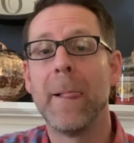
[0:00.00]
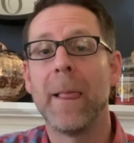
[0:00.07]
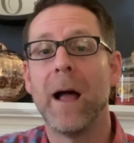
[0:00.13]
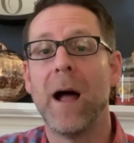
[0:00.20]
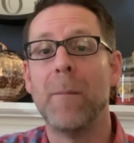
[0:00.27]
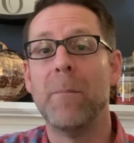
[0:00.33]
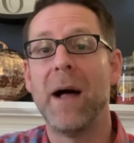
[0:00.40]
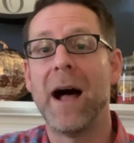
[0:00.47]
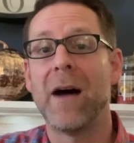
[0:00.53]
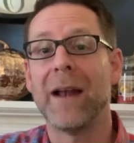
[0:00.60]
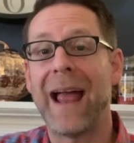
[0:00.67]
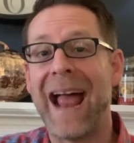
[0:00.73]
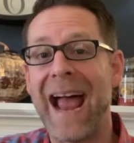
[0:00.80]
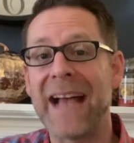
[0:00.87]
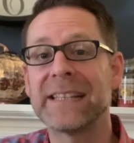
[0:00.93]
about
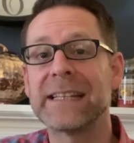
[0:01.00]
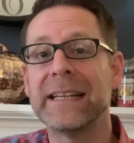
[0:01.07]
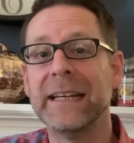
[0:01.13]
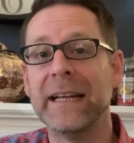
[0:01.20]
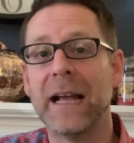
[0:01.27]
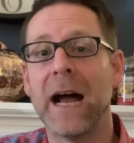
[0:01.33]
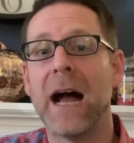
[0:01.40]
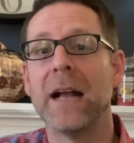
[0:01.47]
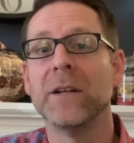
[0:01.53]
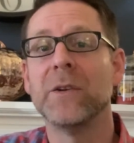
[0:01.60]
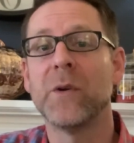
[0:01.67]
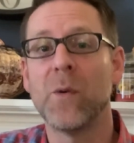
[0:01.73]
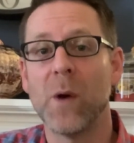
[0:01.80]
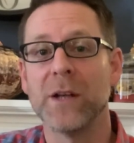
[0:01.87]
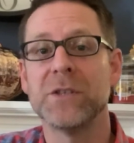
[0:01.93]
asking God
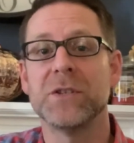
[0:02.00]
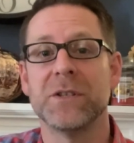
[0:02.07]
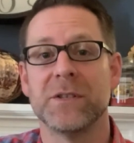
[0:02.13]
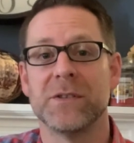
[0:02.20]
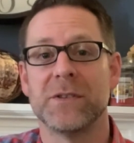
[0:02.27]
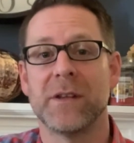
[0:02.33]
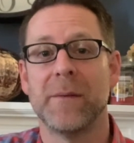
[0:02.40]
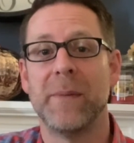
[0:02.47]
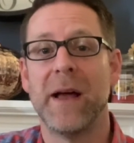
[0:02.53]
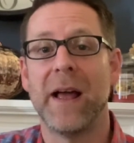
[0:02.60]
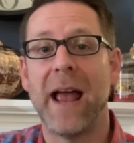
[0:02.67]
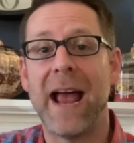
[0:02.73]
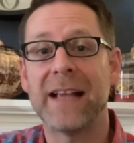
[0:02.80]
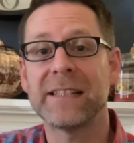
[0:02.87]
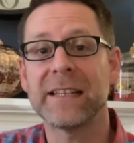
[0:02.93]
questions, about
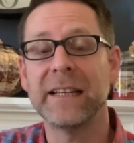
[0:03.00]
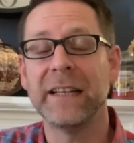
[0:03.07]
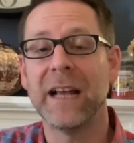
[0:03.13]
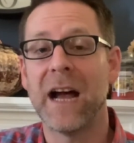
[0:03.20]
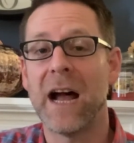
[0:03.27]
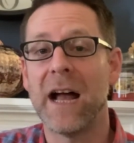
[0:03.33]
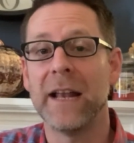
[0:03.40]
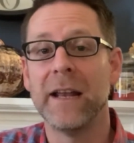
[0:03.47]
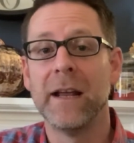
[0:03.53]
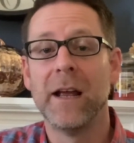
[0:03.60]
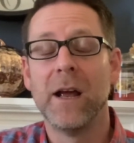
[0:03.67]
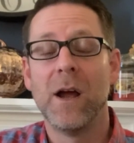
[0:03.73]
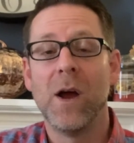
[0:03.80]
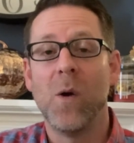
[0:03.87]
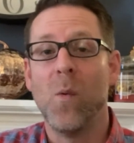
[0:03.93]
asking God,
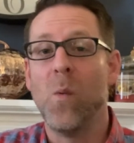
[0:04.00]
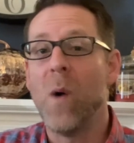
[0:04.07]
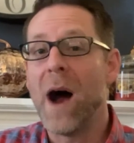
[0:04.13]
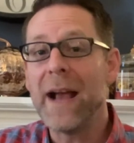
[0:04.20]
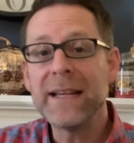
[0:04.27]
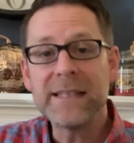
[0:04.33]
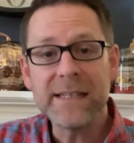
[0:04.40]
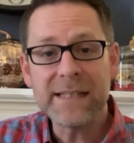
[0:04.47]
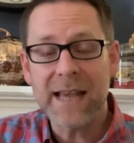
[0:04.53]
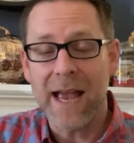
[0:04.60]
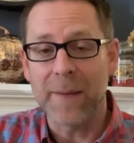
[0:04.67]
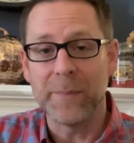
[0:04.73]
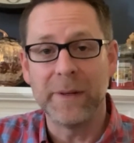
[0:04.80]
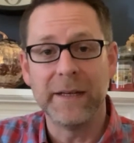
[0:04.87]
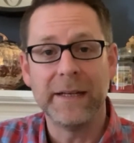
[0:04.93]
why is this
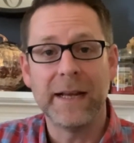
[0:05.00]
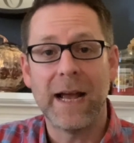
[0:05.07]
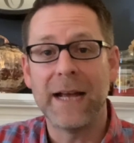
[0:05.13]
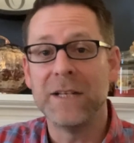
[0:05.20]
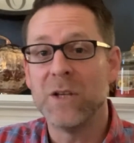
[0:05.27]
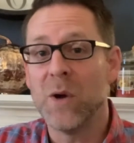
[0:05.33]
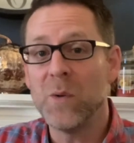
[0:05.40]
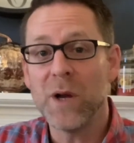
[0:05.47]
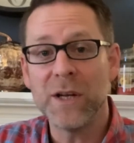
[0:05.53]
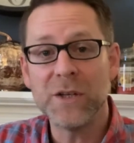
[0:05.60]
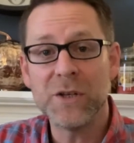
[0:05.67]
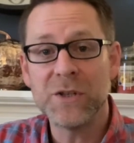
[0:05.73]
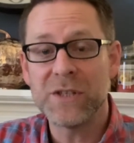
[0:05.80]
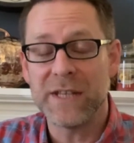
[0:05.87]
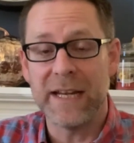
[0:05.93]
happening? I don't
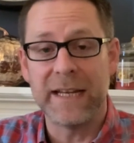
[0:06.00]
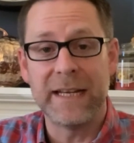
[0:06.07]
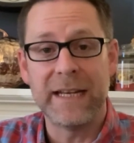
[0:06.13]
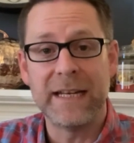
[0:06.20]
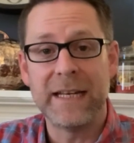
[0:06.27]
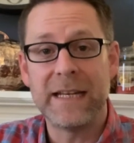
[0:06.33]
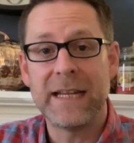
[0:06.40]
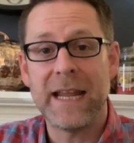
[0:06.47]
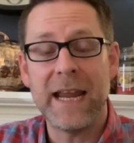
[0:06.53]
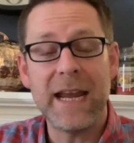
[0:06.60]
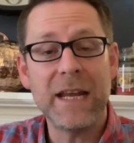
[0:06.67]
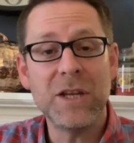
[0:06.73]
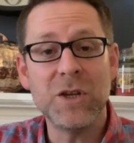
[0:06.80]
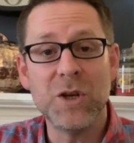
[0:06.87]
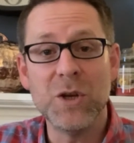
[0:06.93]
understand it.
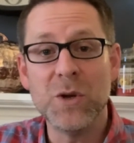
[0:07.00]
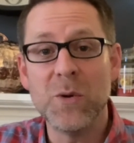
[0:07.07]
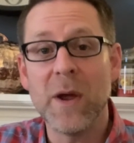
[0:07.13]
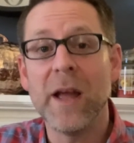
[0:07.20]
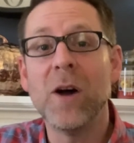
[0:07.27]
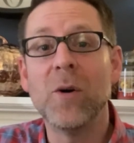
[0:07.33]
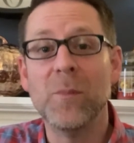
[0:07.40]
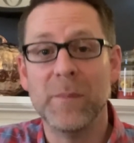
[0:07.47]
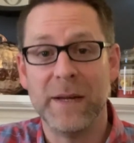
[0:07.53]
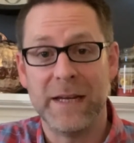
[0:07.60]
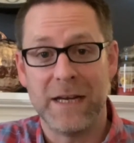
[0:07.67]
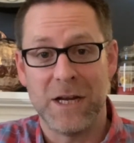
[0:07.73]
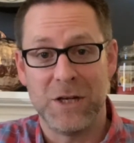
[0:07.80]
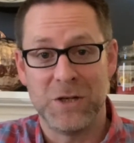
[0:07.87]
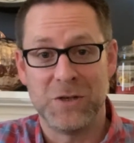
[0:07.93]
Can you help
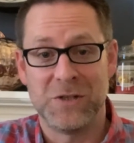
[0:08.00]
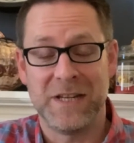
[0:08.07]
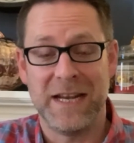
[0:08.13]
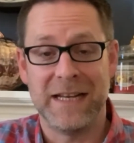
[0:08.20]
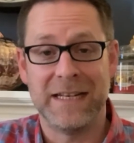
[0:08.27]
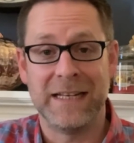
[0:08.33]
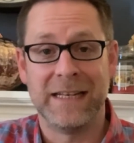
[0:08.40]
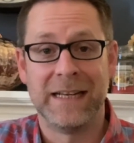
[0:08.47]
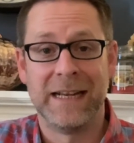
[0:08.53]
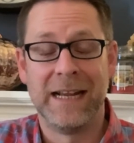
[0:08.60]
me understand it?